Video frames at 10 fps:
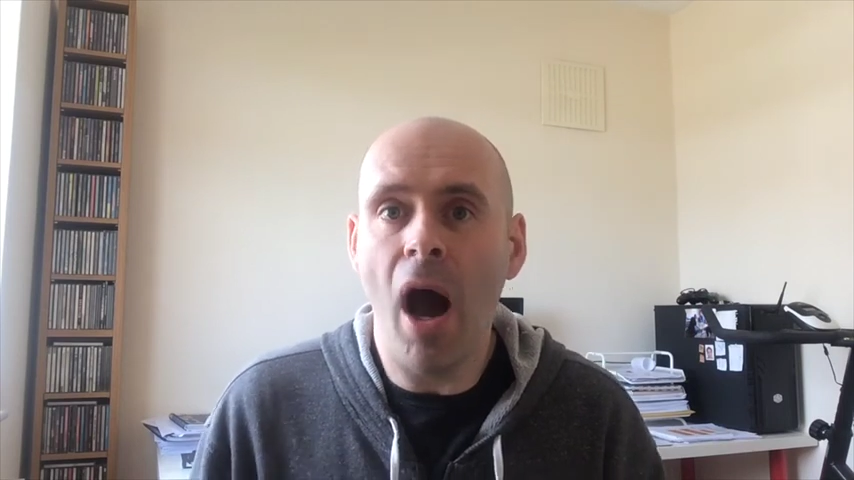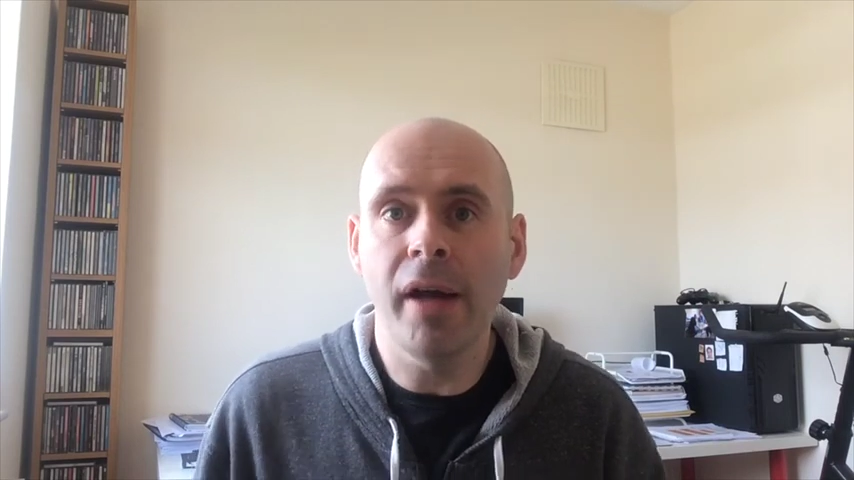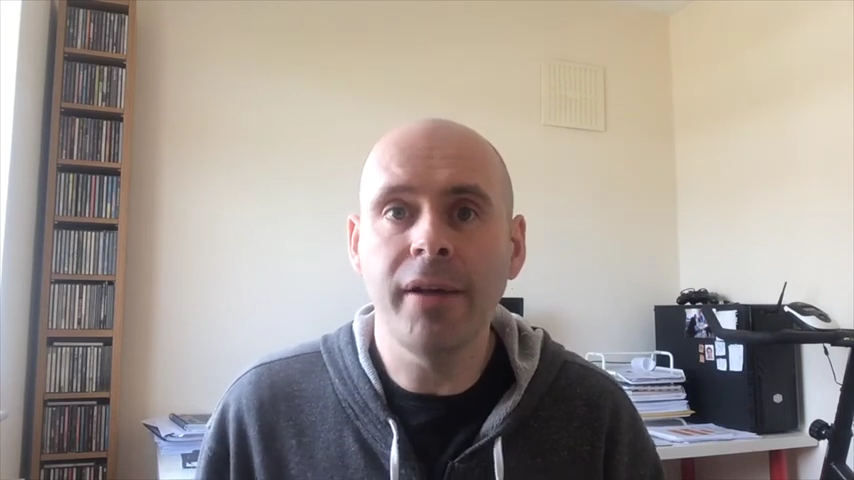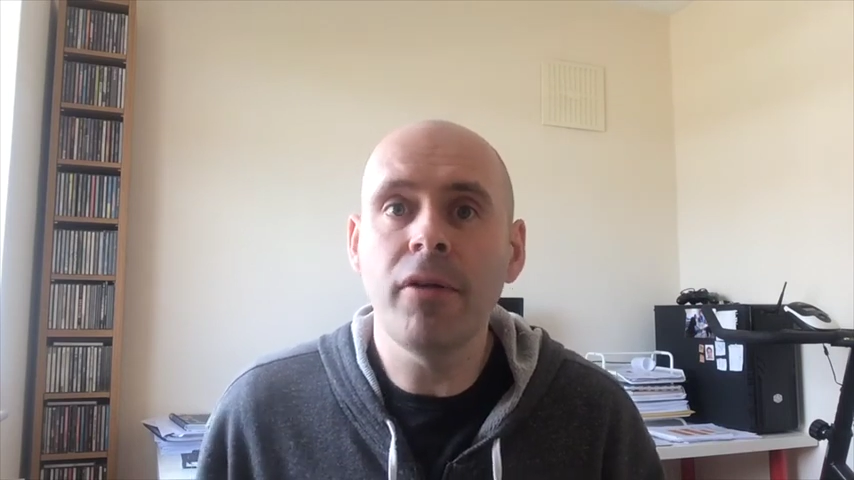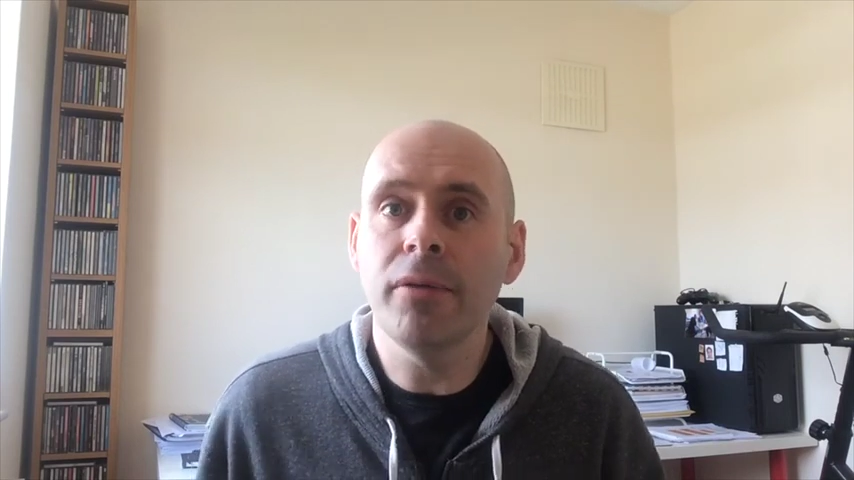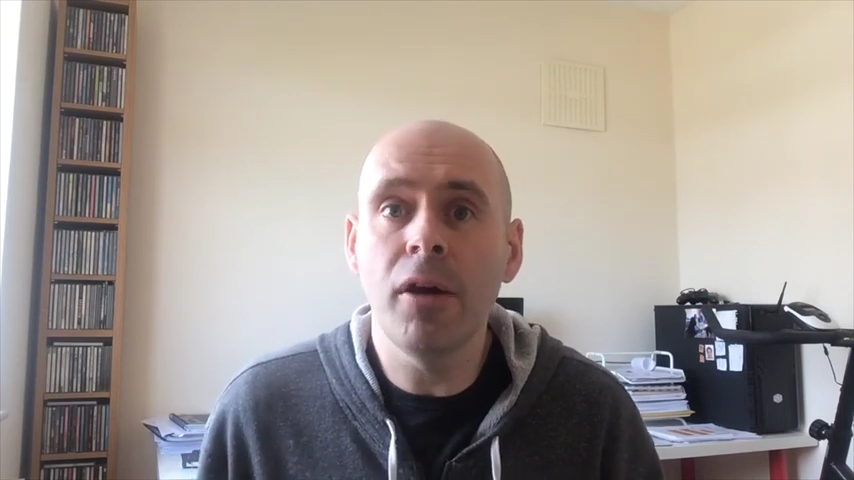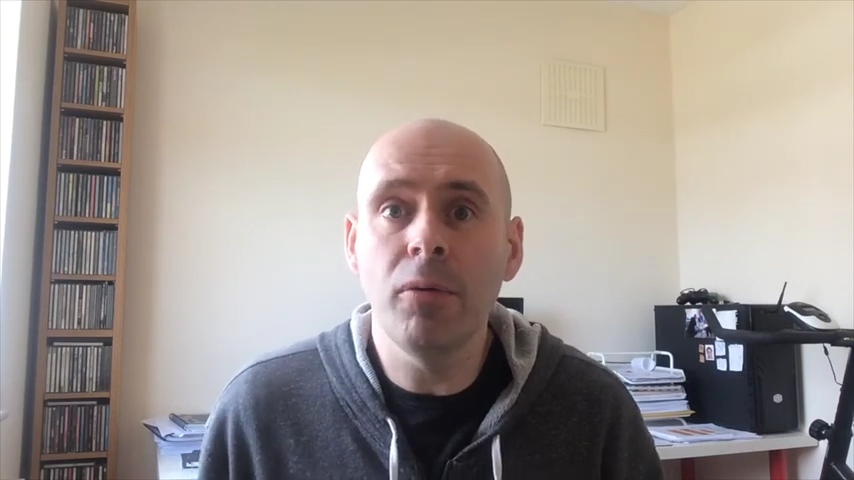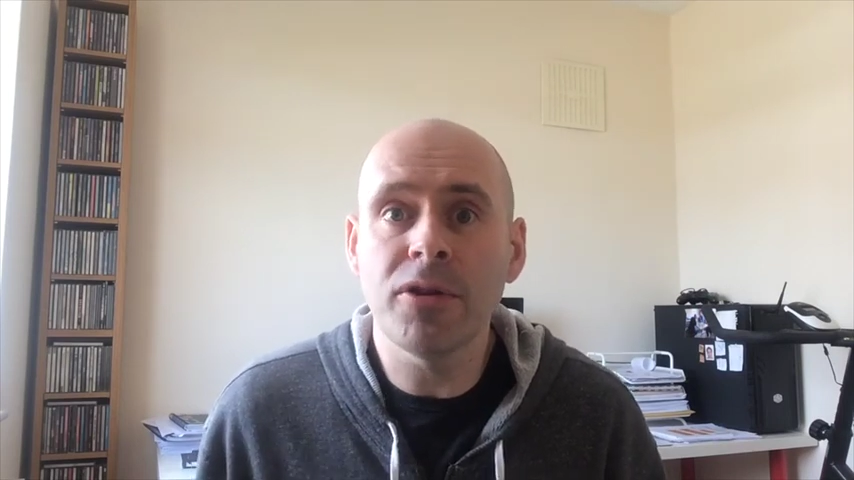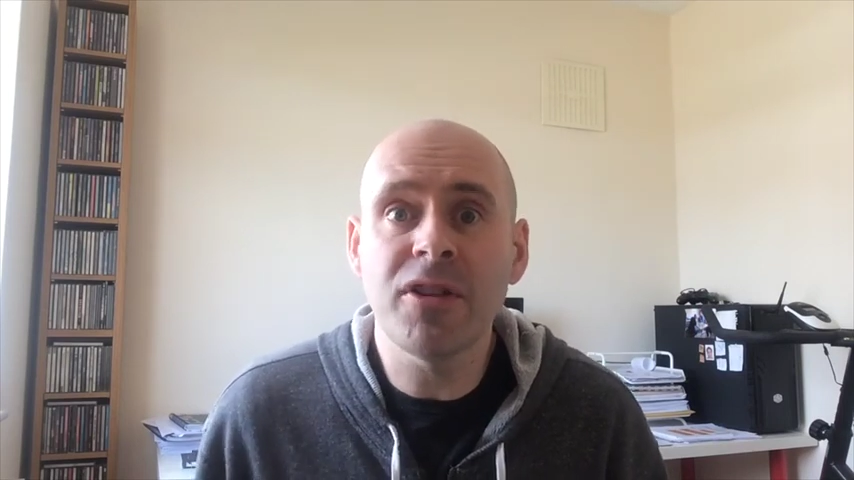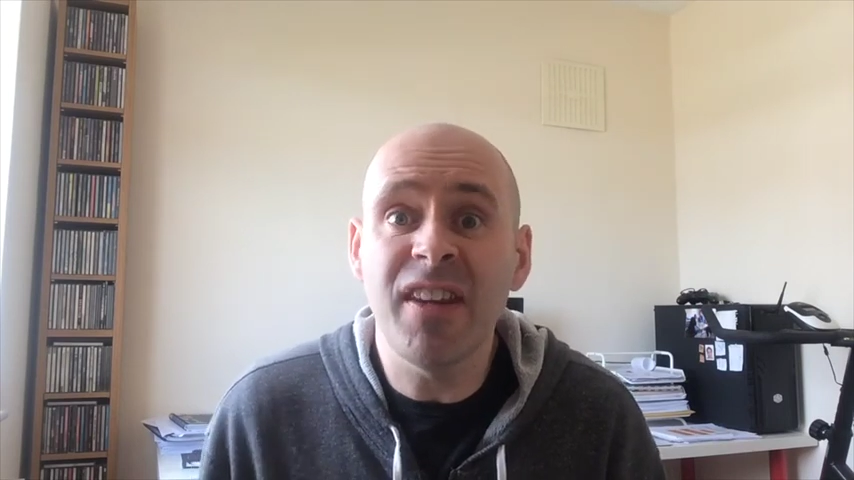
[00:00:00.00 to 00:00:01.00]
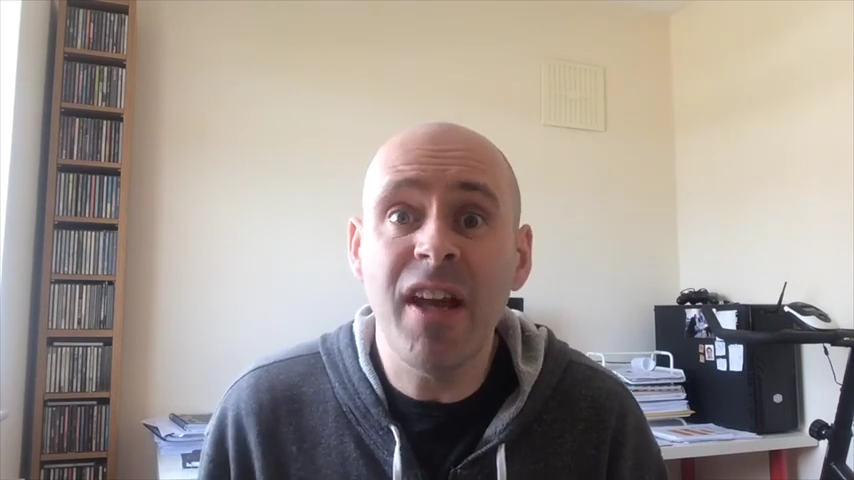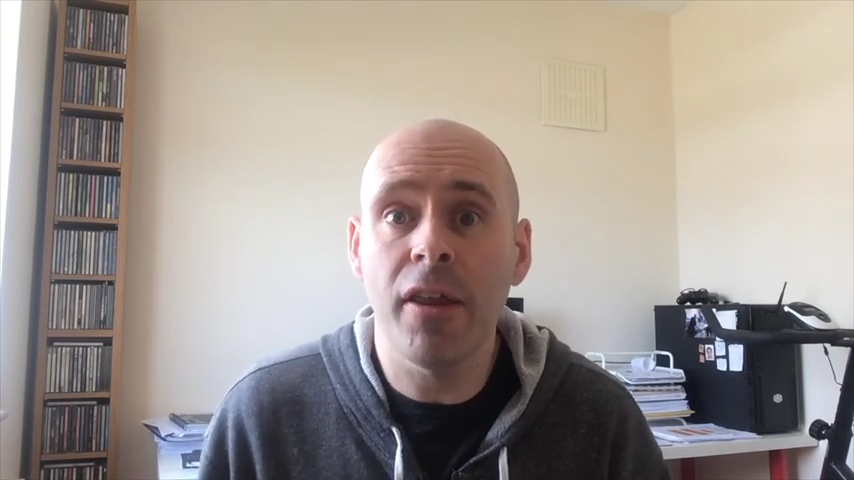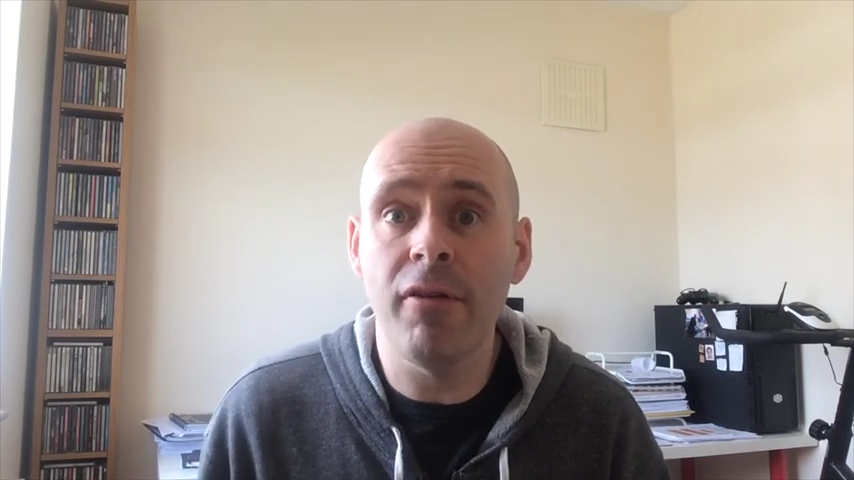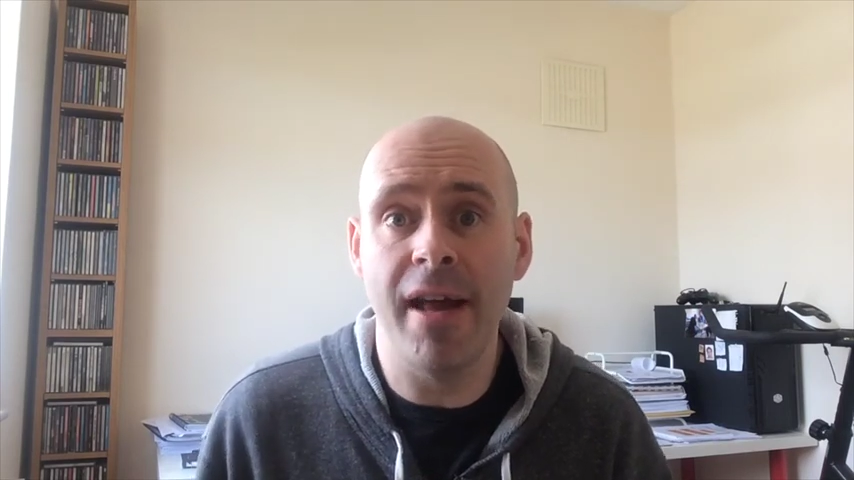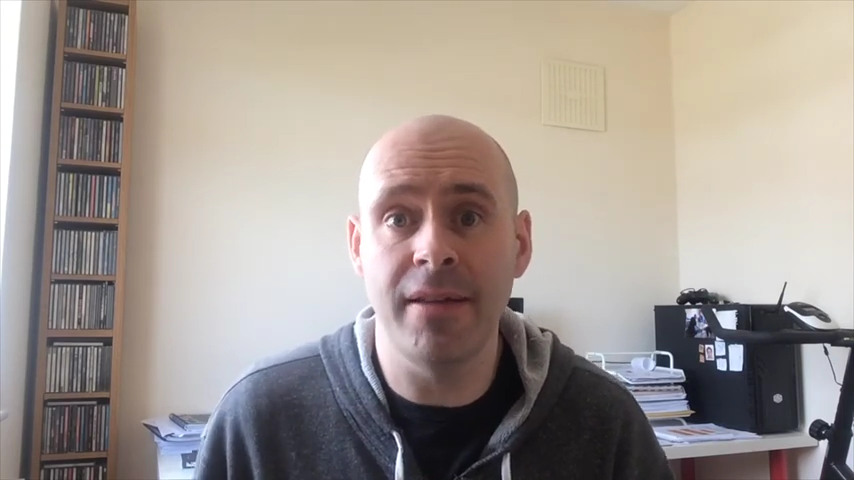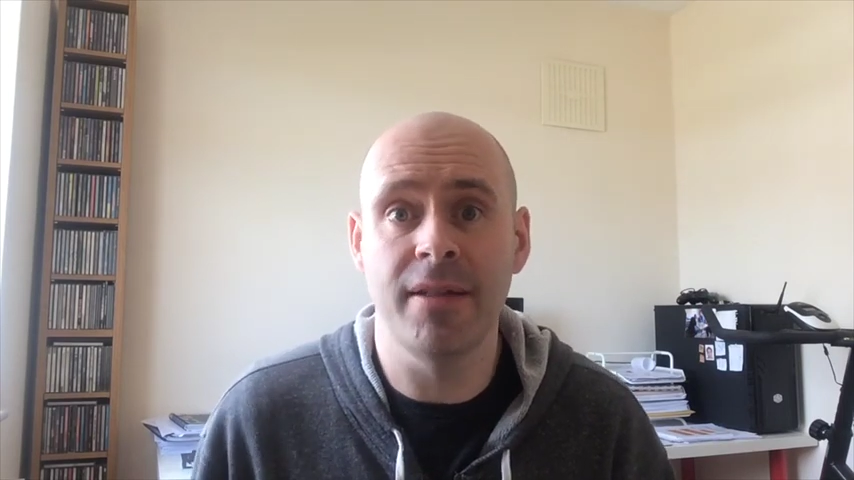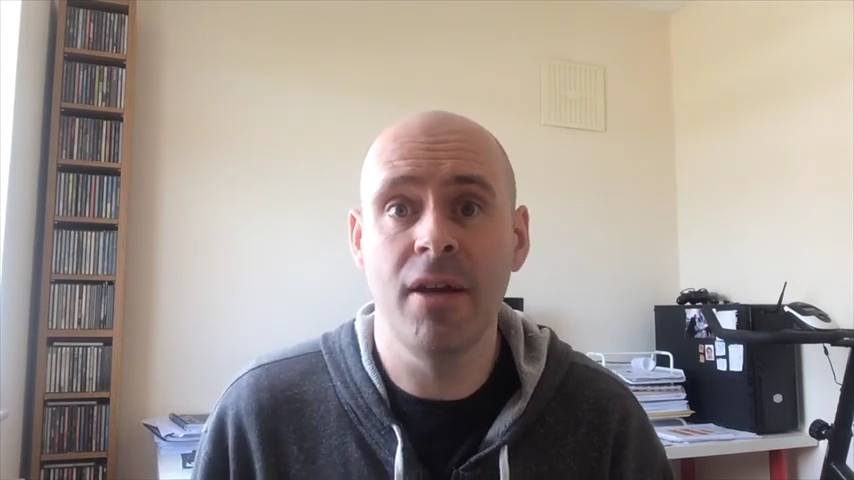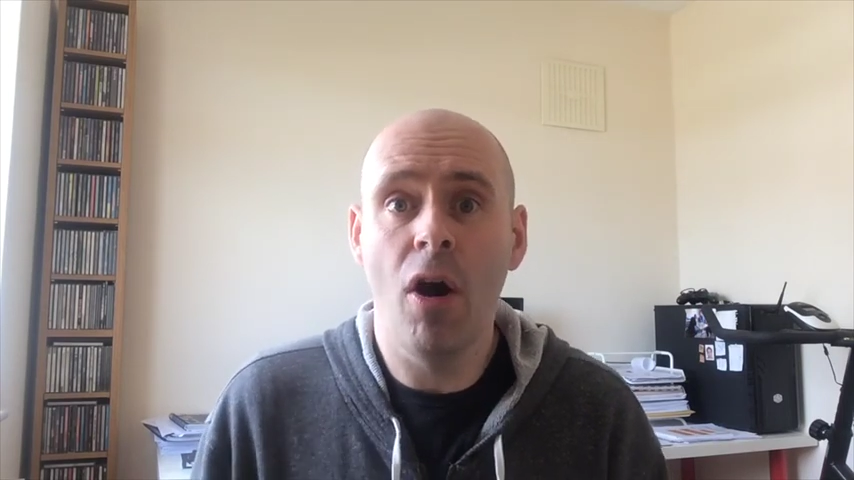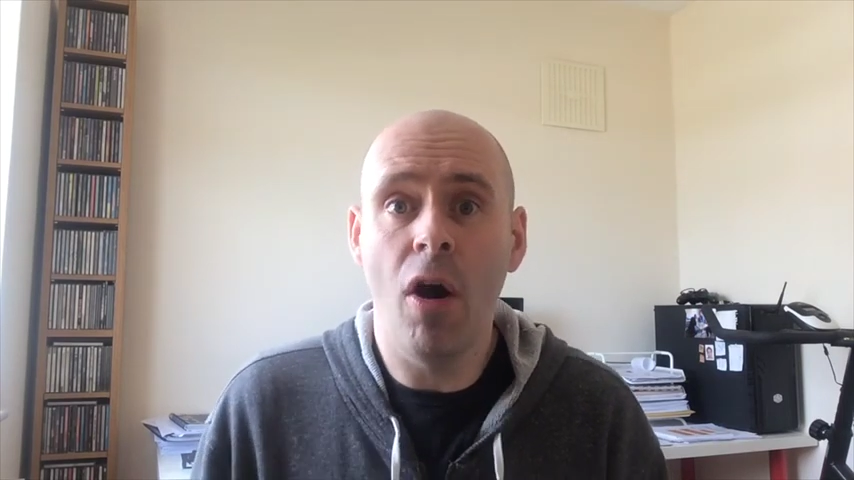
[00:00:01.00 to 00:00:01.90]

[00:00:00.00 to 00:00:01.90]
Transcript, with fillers: I don't know what's at the other end